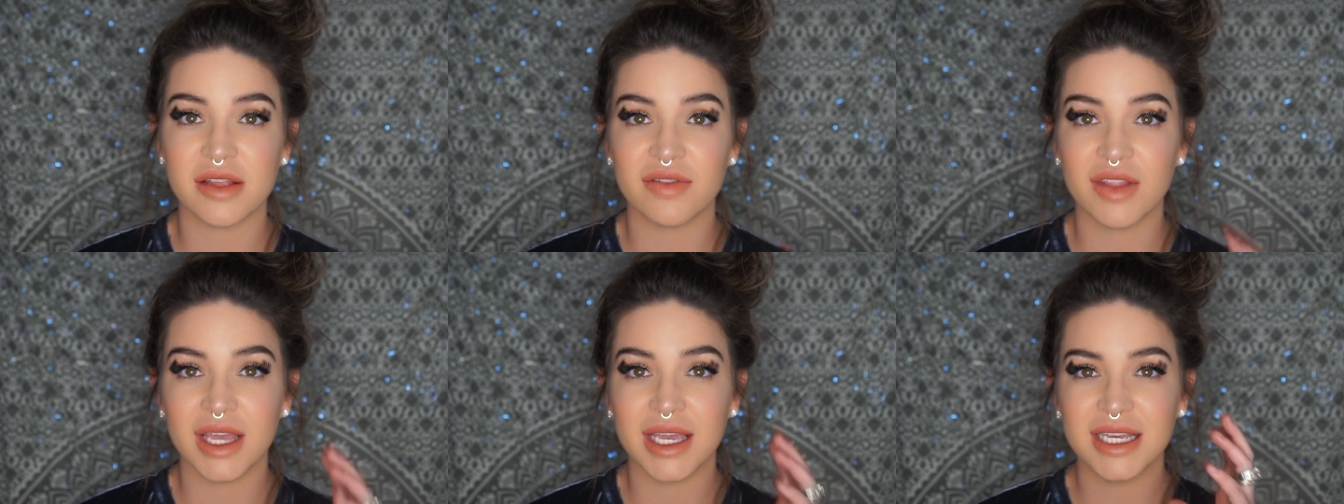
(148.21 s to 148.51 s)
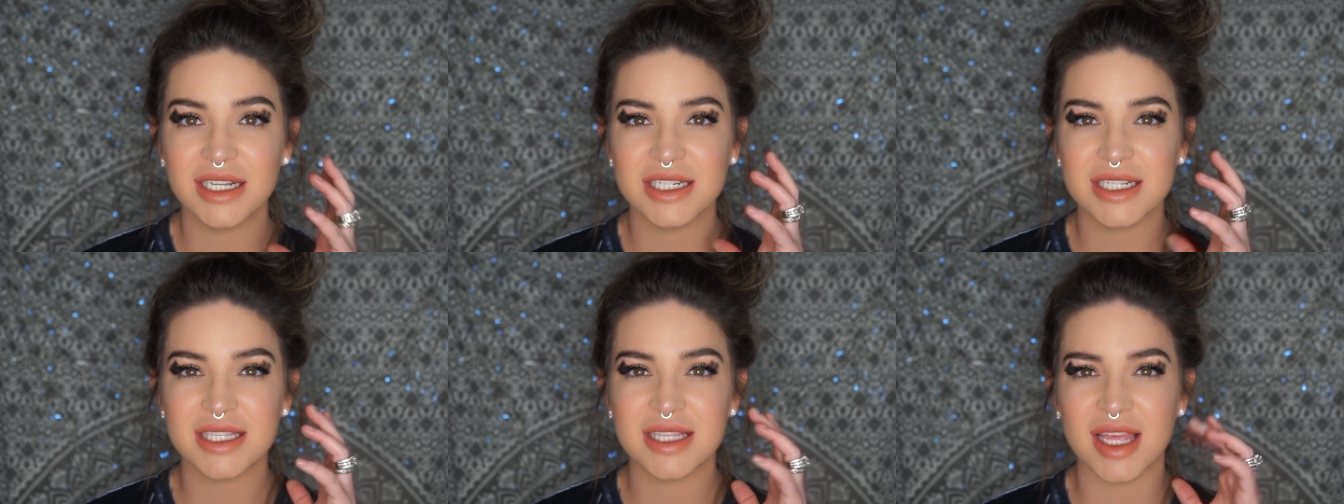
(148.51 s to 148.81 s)
If they
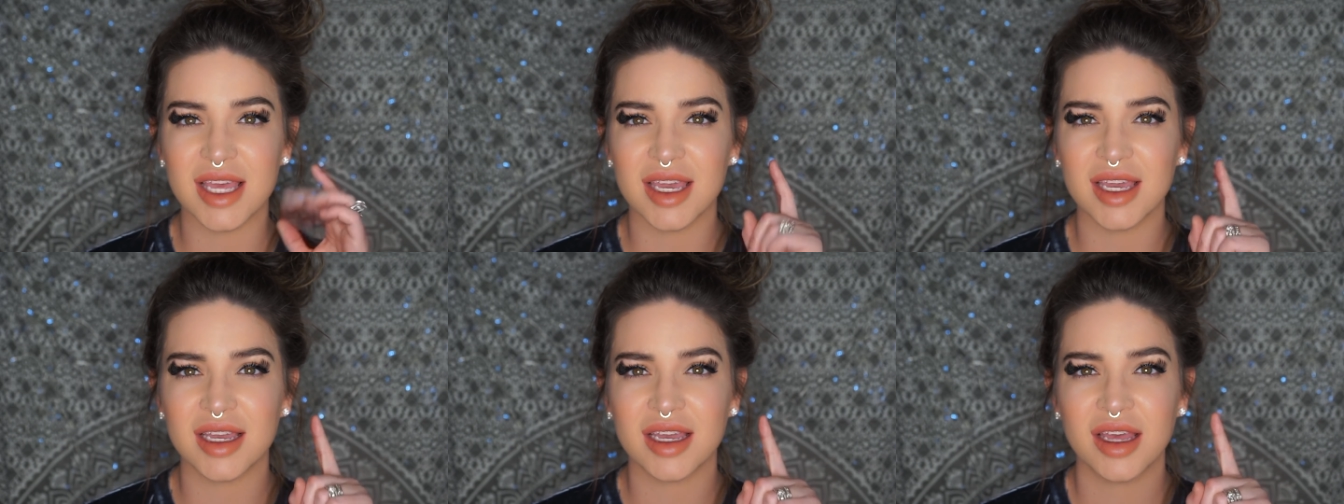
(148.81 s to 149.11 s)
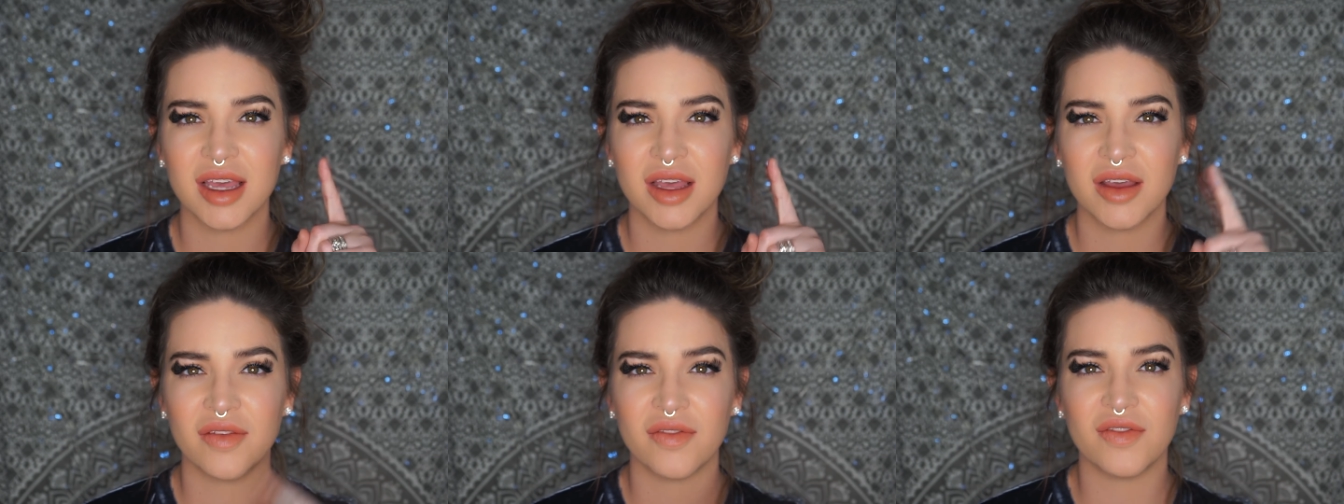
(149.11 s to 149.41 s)
could just like
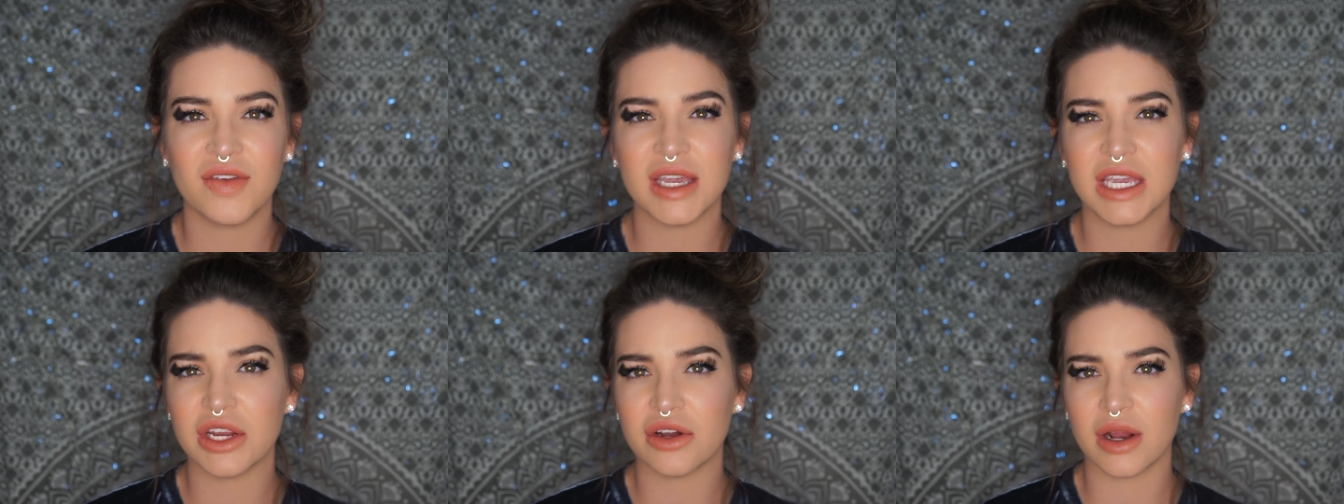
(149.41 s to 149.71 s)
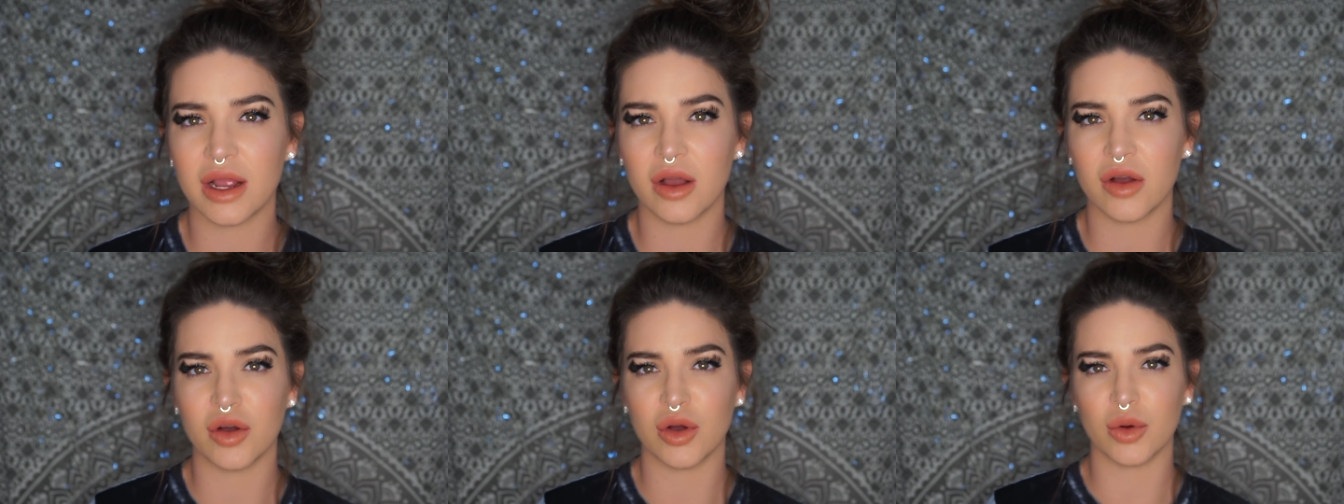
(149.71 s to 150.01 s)
figure
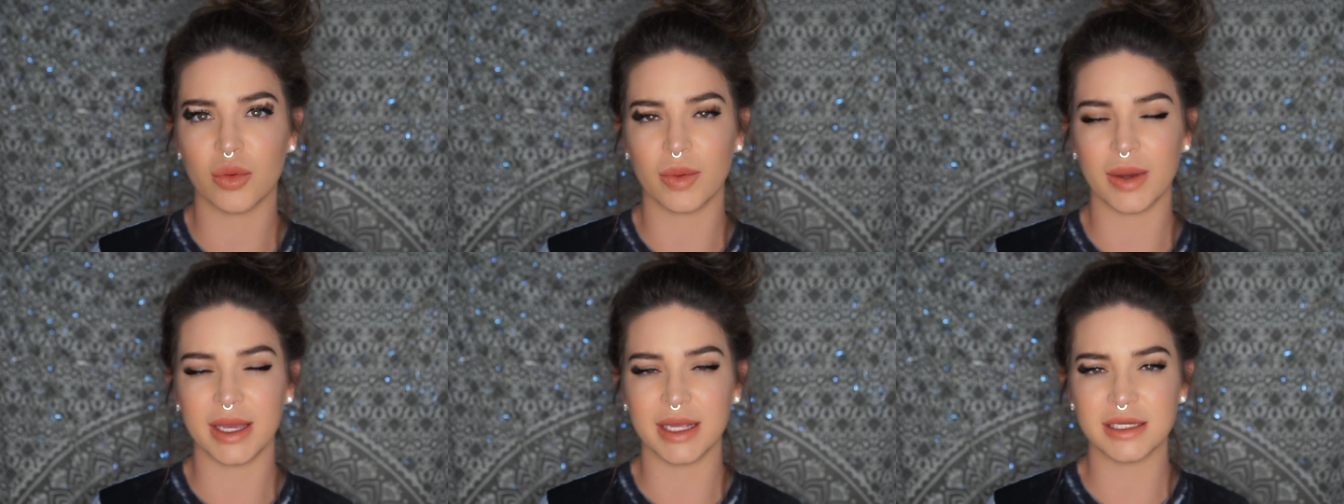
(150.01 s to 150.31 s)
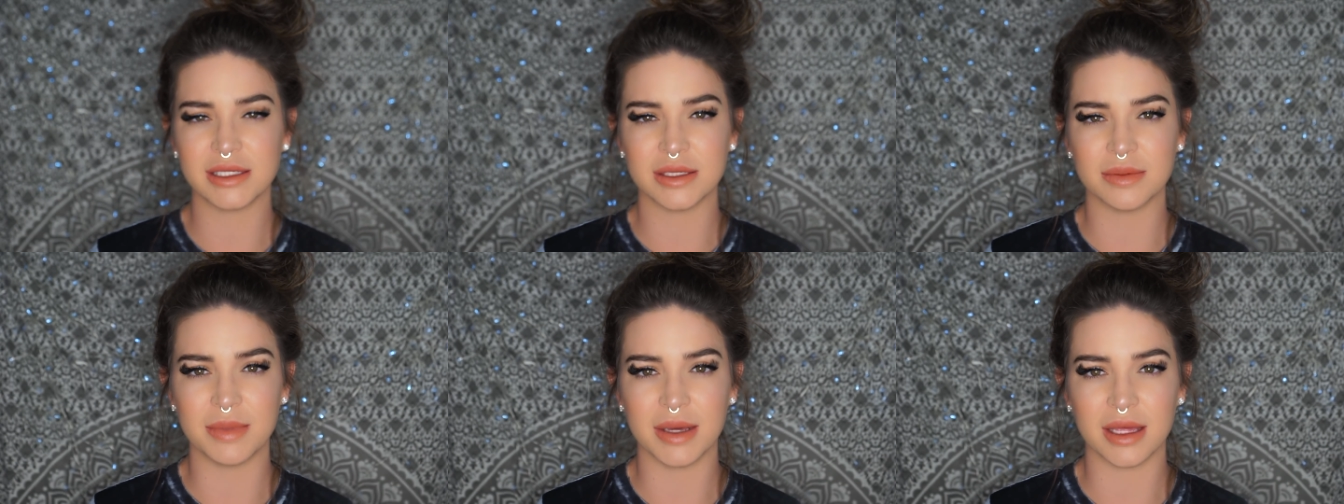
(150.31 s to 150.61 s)
out a
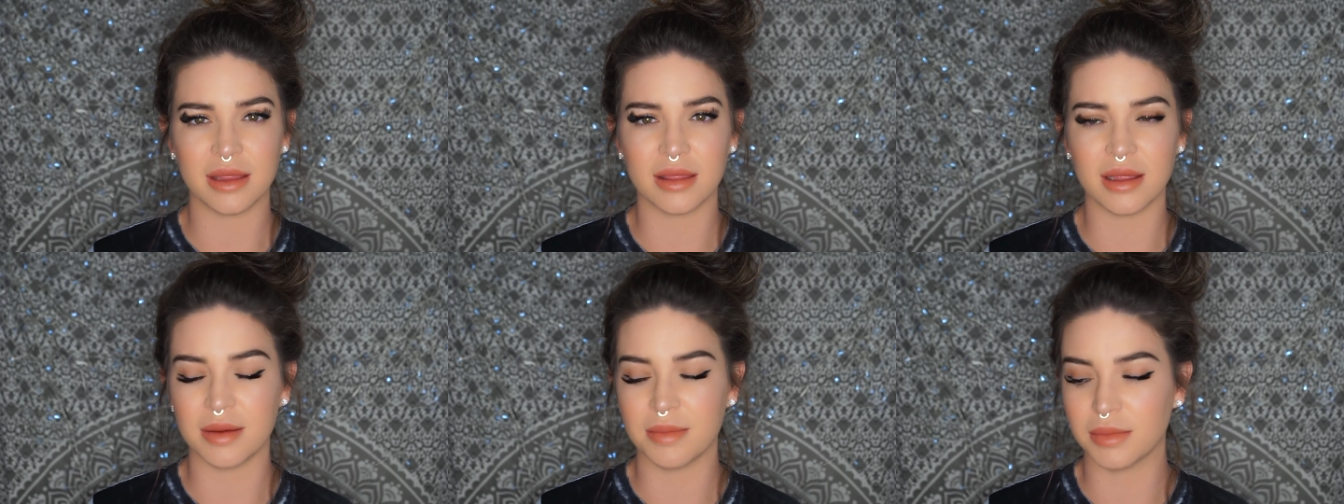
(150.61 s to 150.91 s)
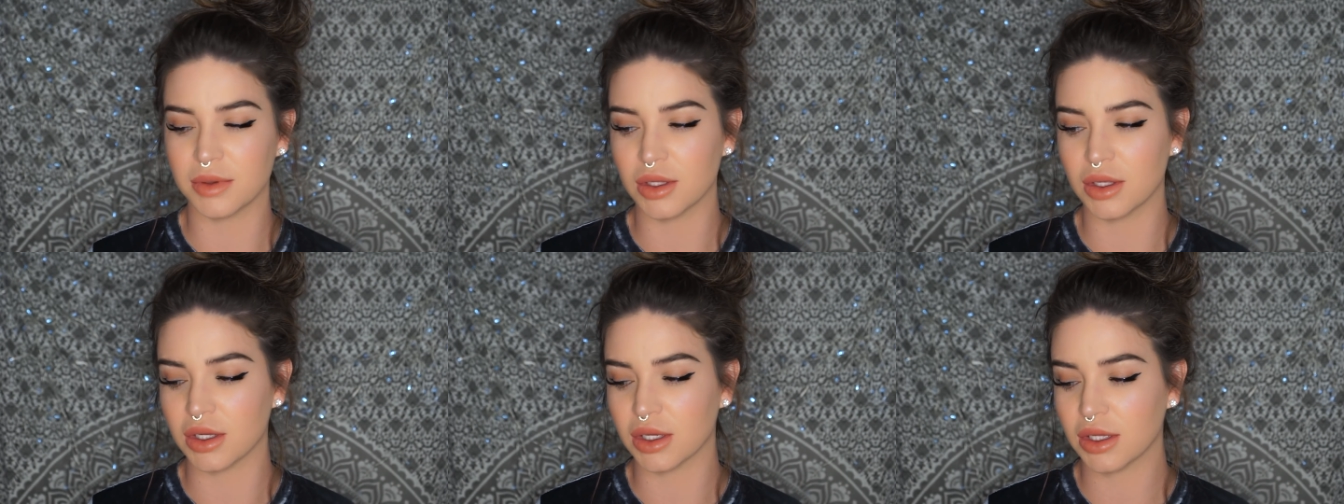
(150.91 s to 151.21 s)
way to make
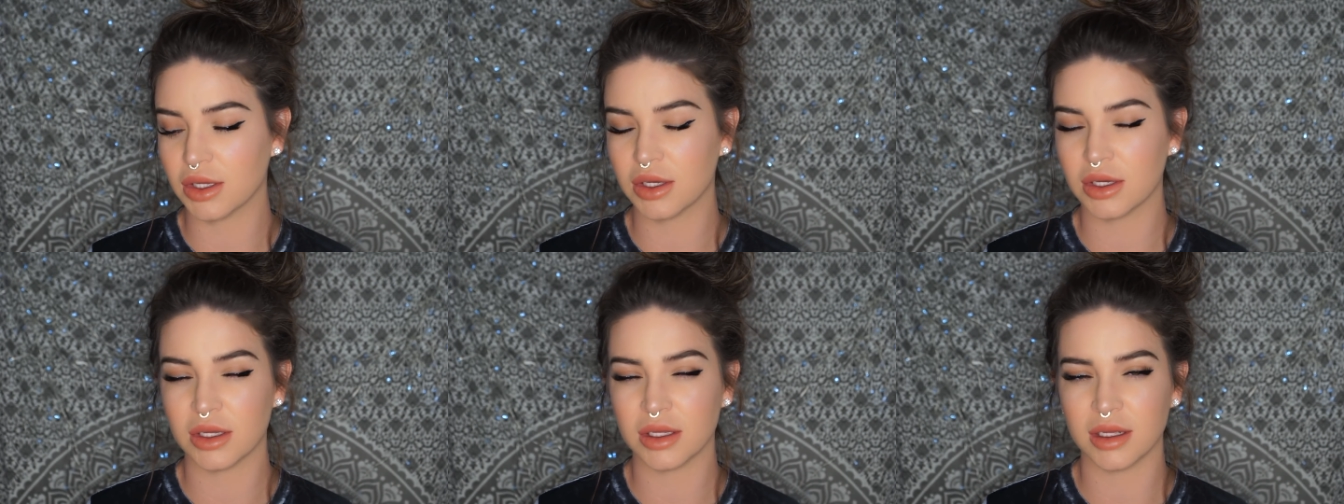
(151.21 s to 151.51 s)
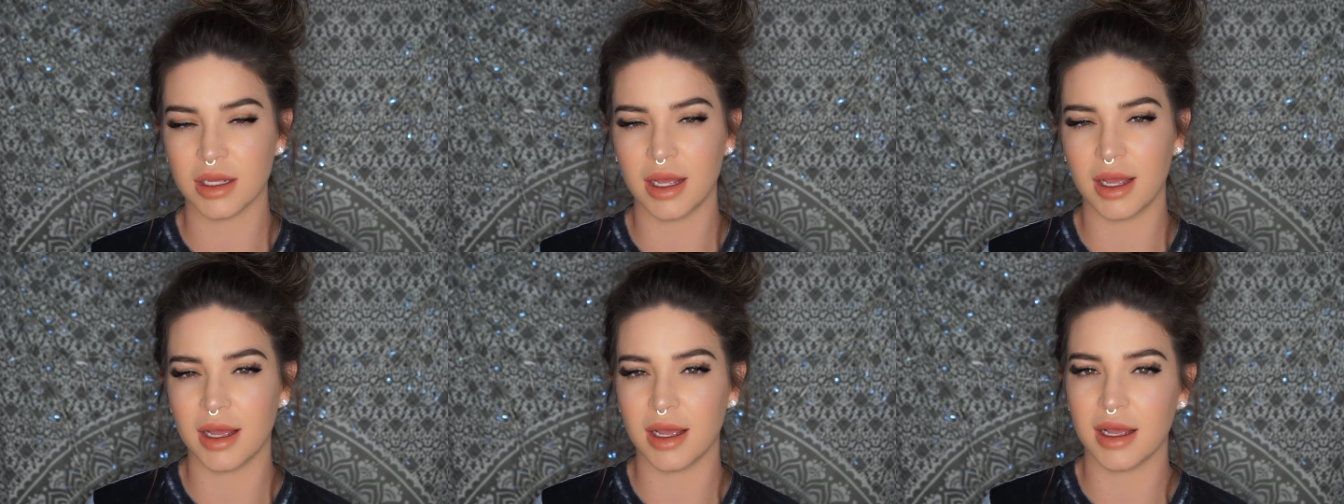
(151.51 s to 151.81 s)
them look
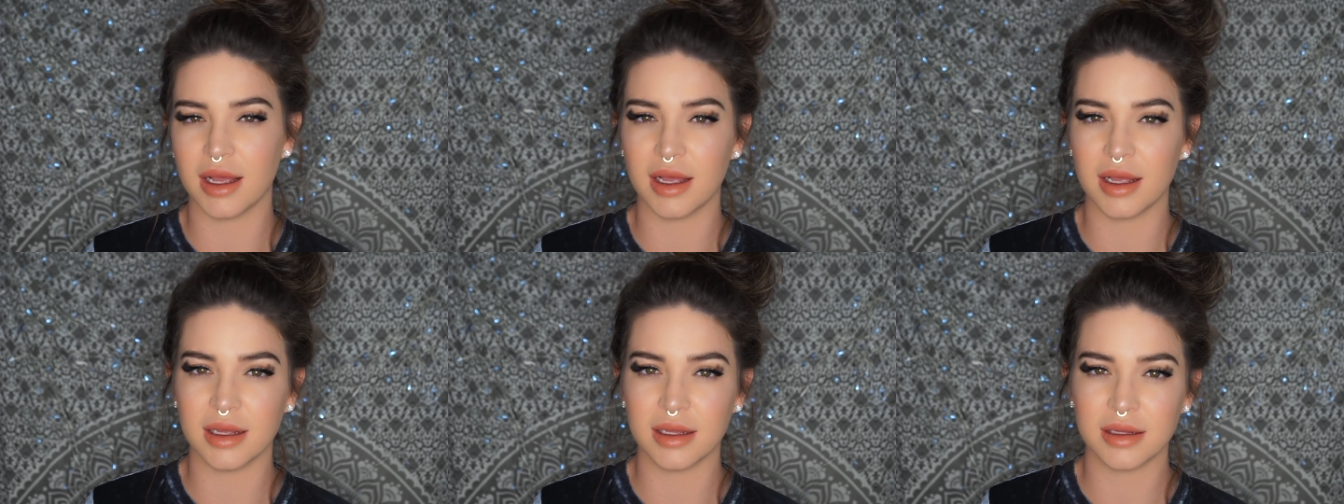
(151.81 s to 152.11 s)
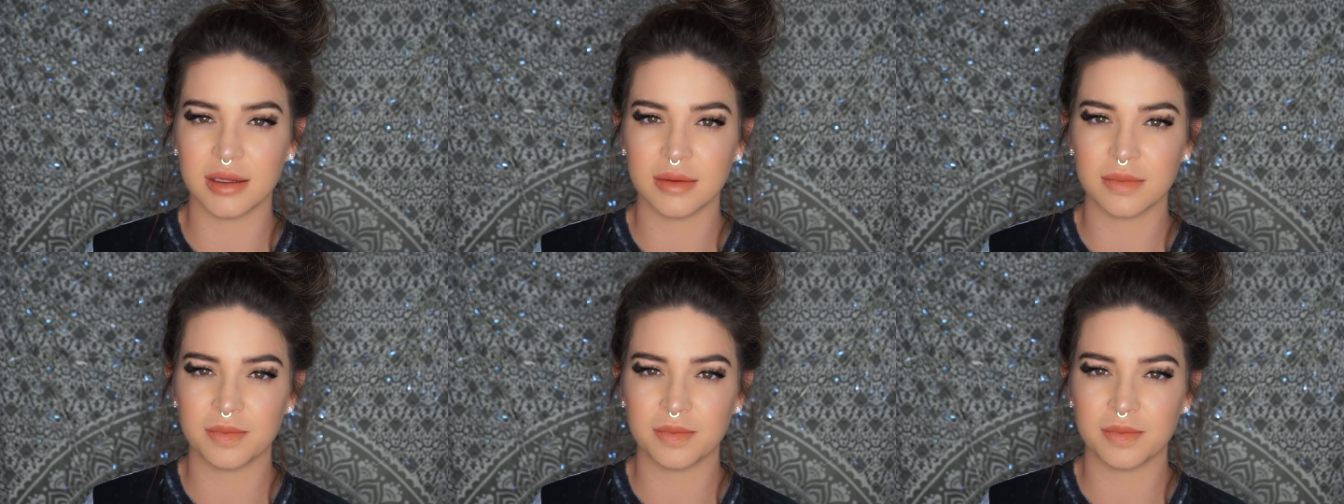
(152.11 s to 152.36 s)
uh,